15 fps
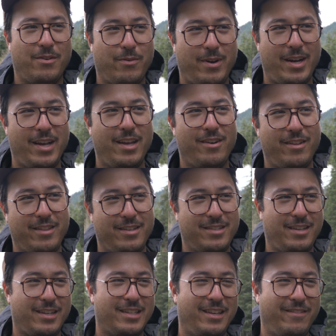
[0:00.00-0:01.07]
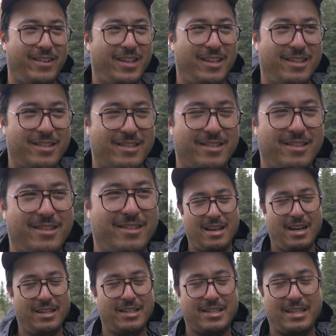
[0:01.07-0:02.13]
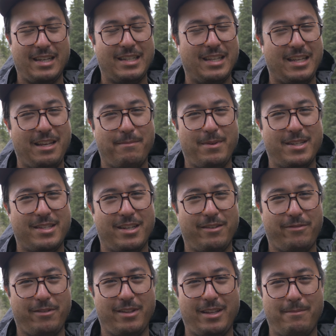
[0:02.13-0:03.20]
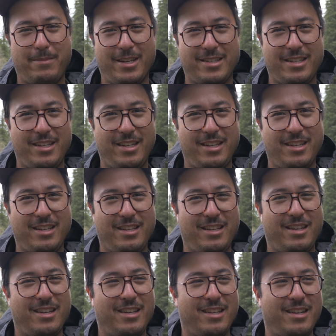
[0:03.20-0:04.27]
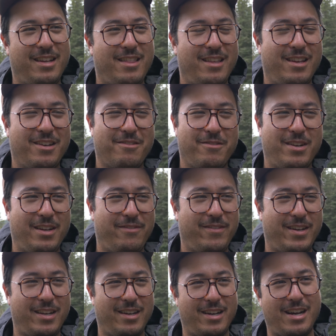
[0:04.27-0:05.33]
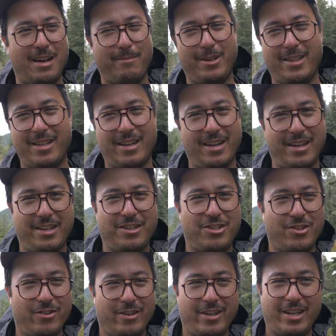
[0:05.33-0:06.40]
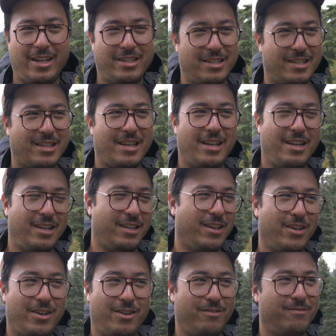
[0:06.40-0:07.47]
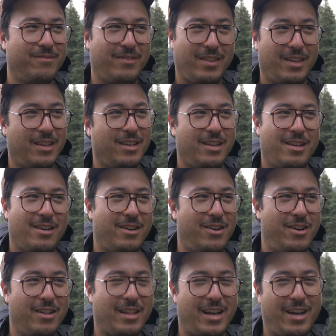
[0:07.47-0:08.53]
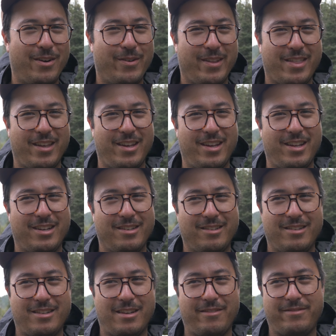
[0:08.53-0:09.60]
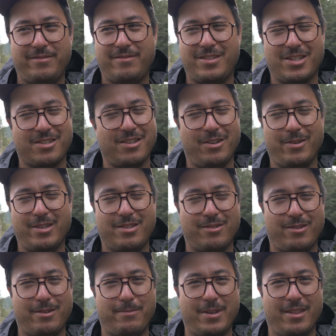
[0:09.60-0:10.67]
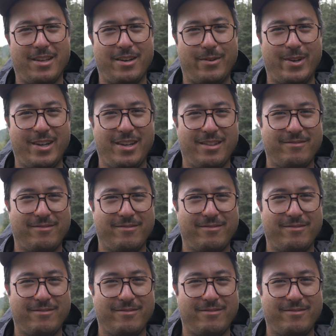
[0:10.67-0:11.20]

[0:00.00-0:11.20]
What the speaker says: Why all these activities? I just like to keep myself really busy, and I think when I find a hobby that I enjoy, I just kind of go all out with it. And I've just always sort of been that way.